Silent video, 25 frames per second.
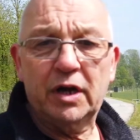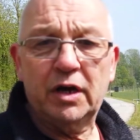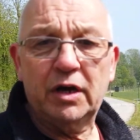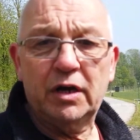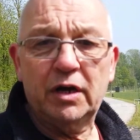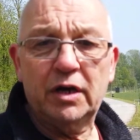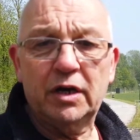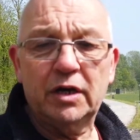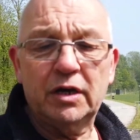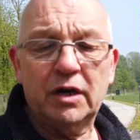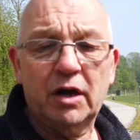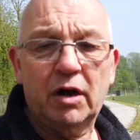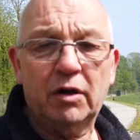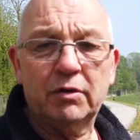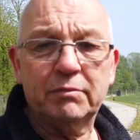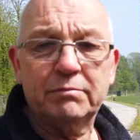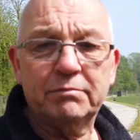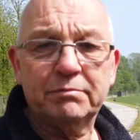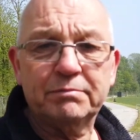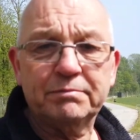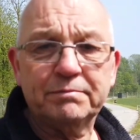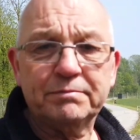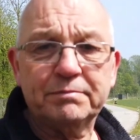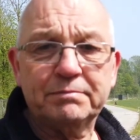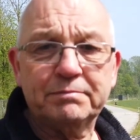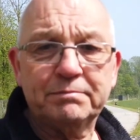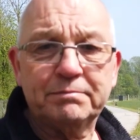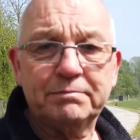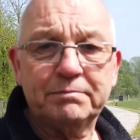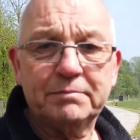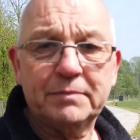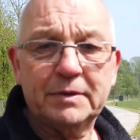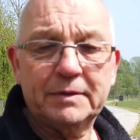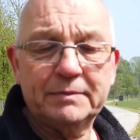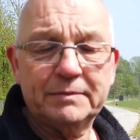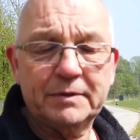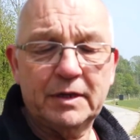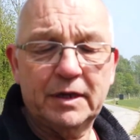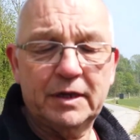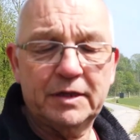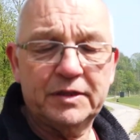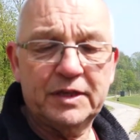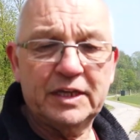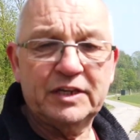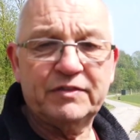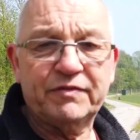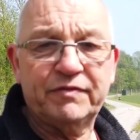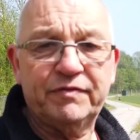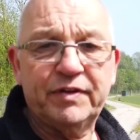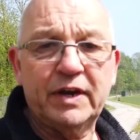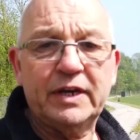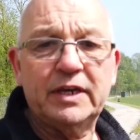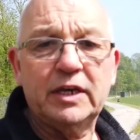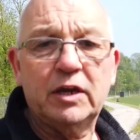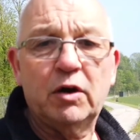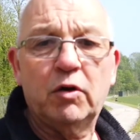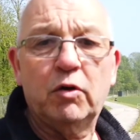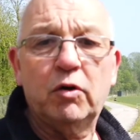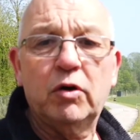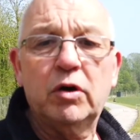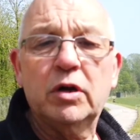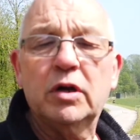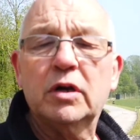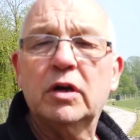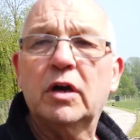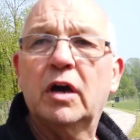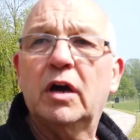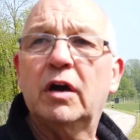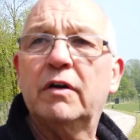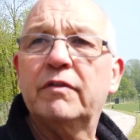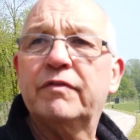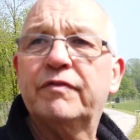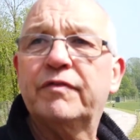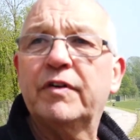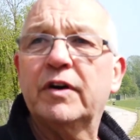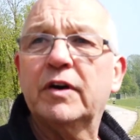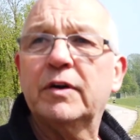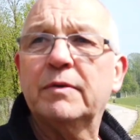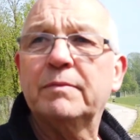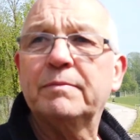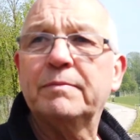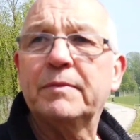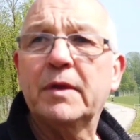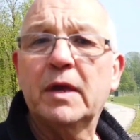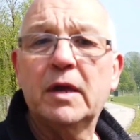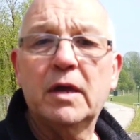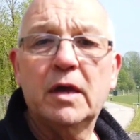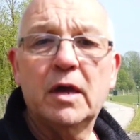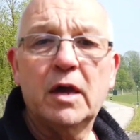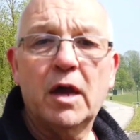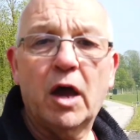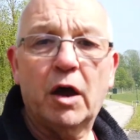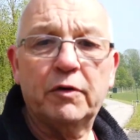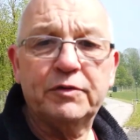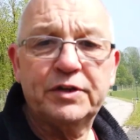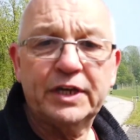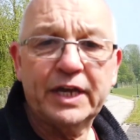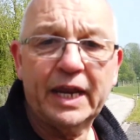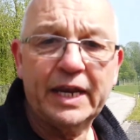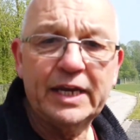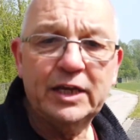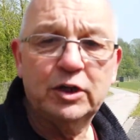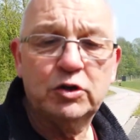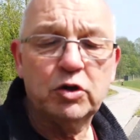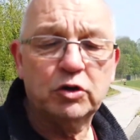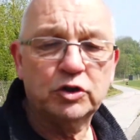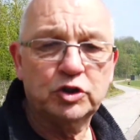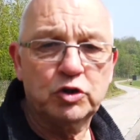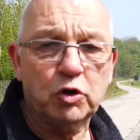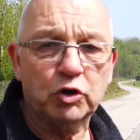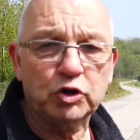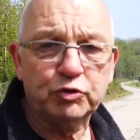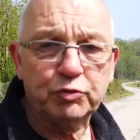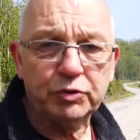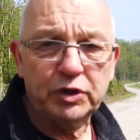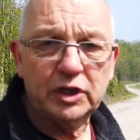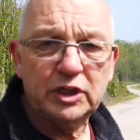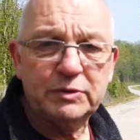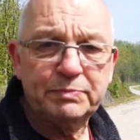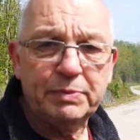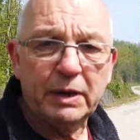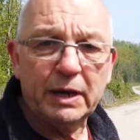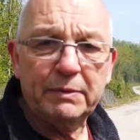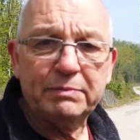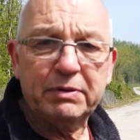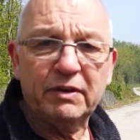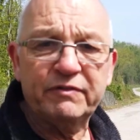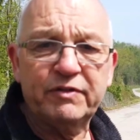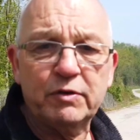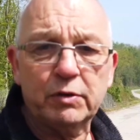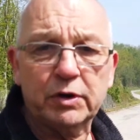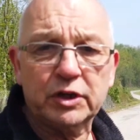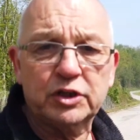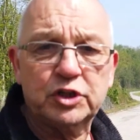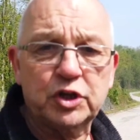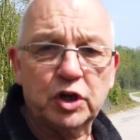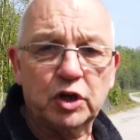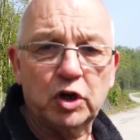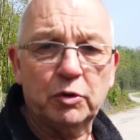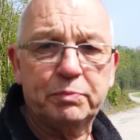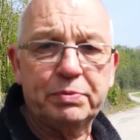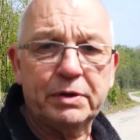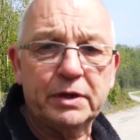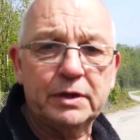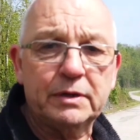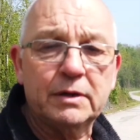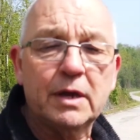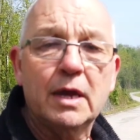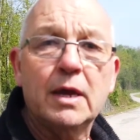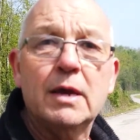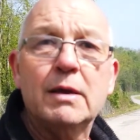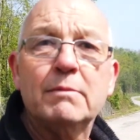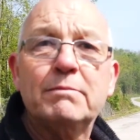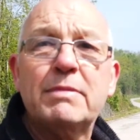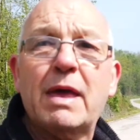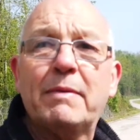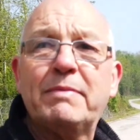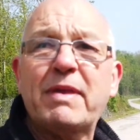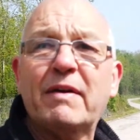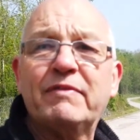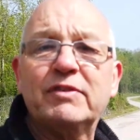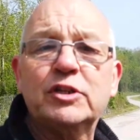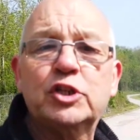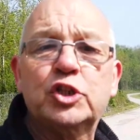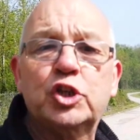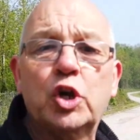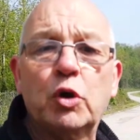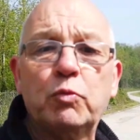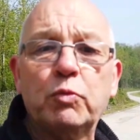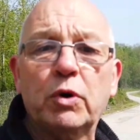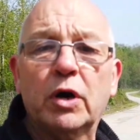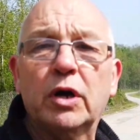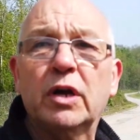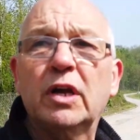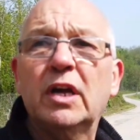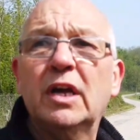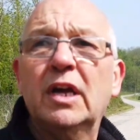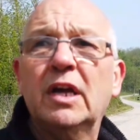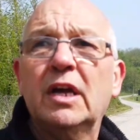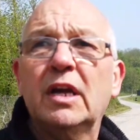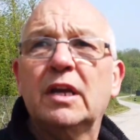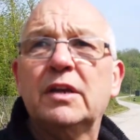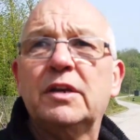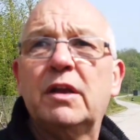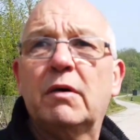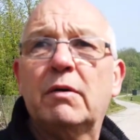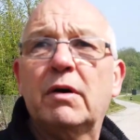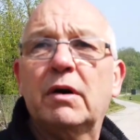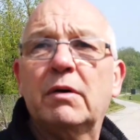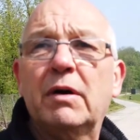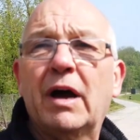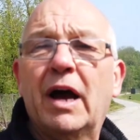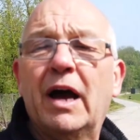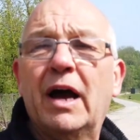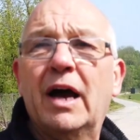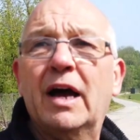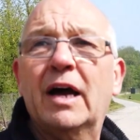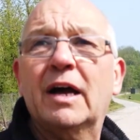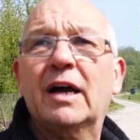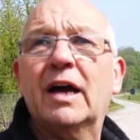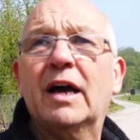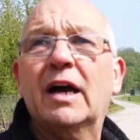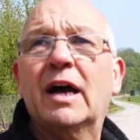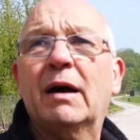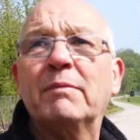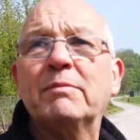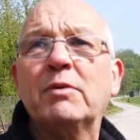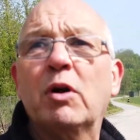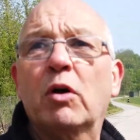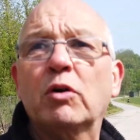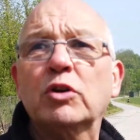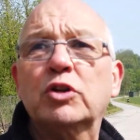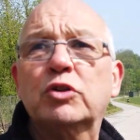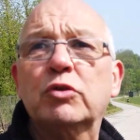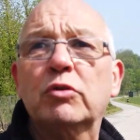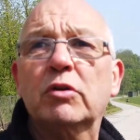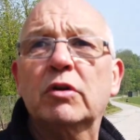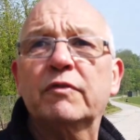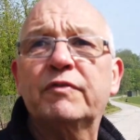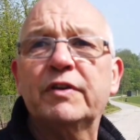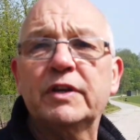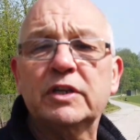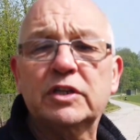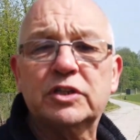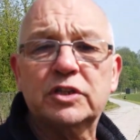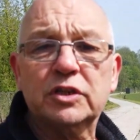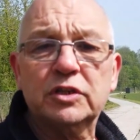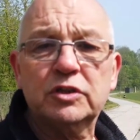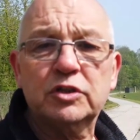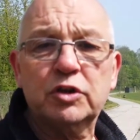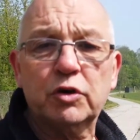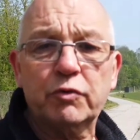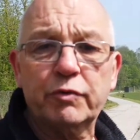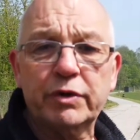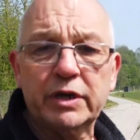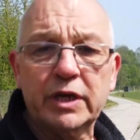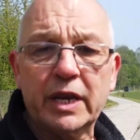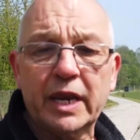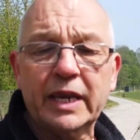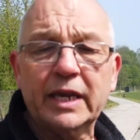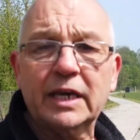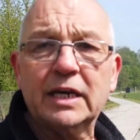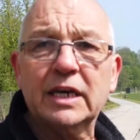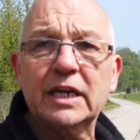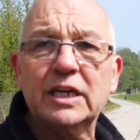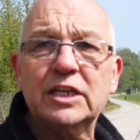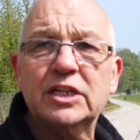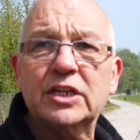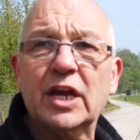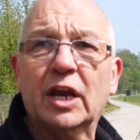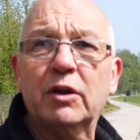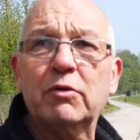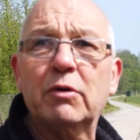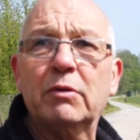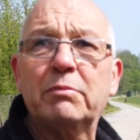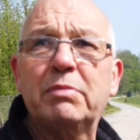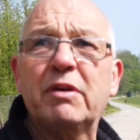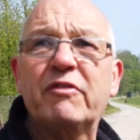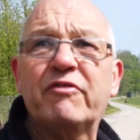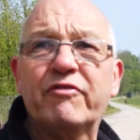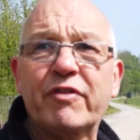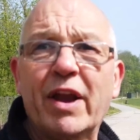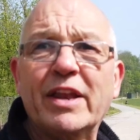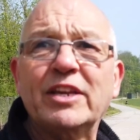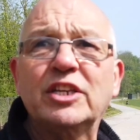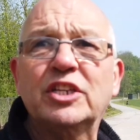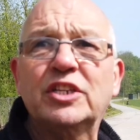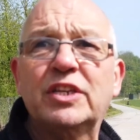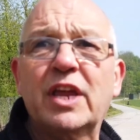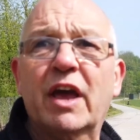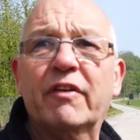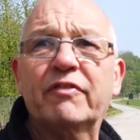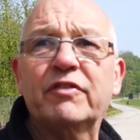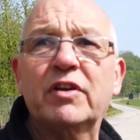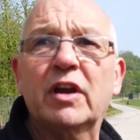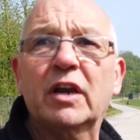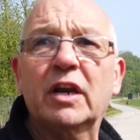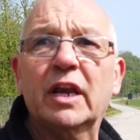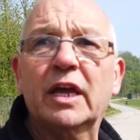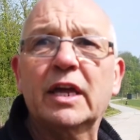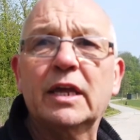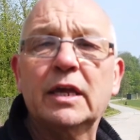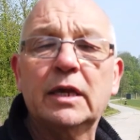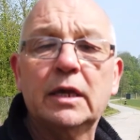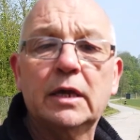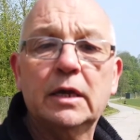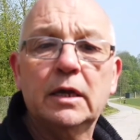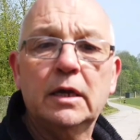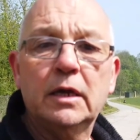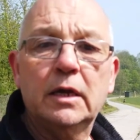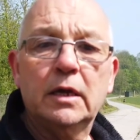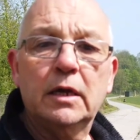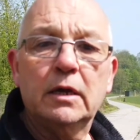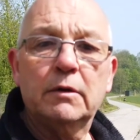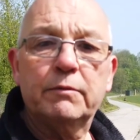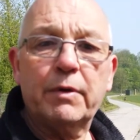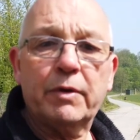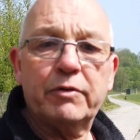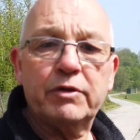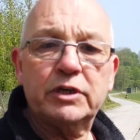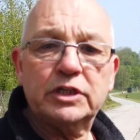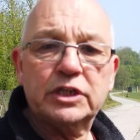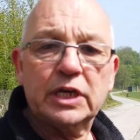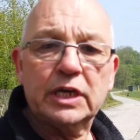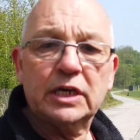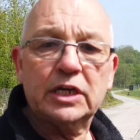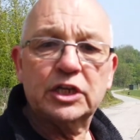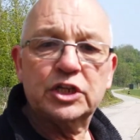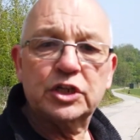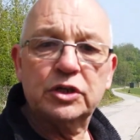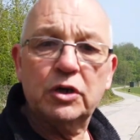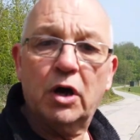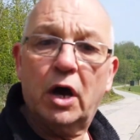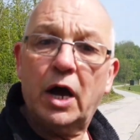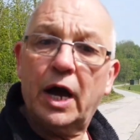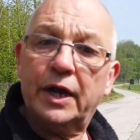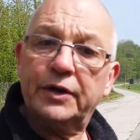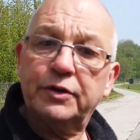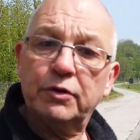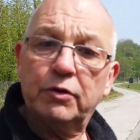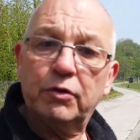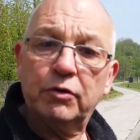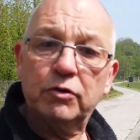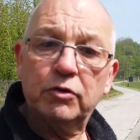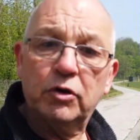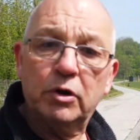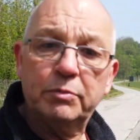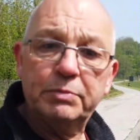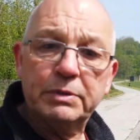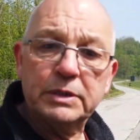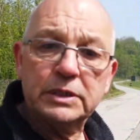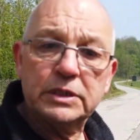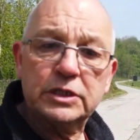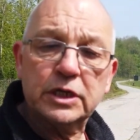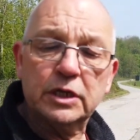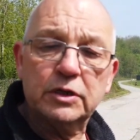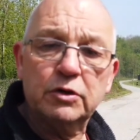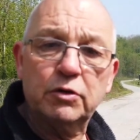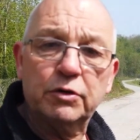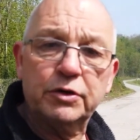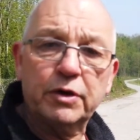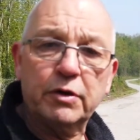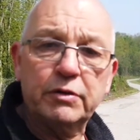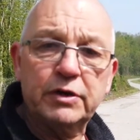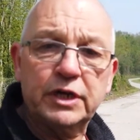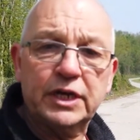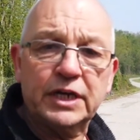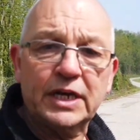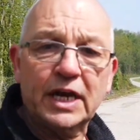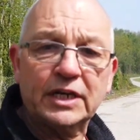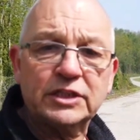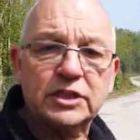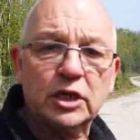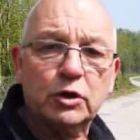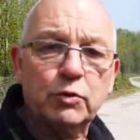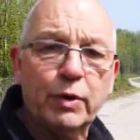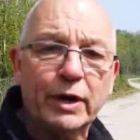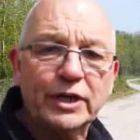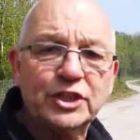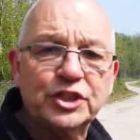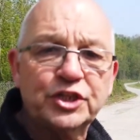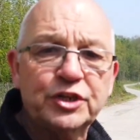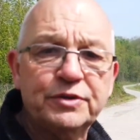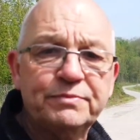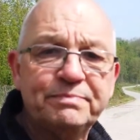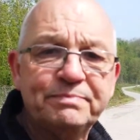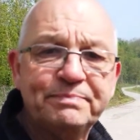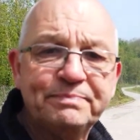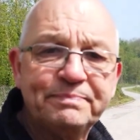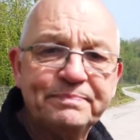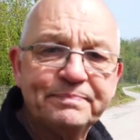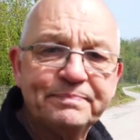uh, on uh, this video of um, how to get in touch with these people if you want to turn up and maybe have a tour. Now, uh, uh, I'm not sure if it's touring in English. I know it'll be French, definitely. Whether it's English or not, I don't know, but no doubt you can ask the question.